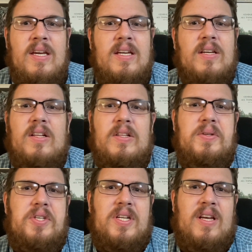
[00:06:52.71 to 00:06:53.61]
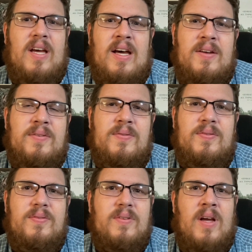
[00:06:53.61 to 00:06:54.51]
conclusion
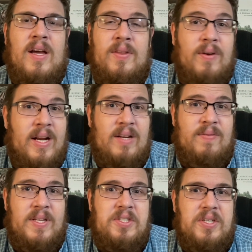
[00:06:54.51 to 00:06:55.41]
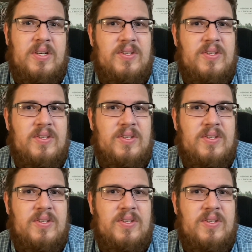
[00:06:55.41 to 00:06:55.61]
of the Great Adventure.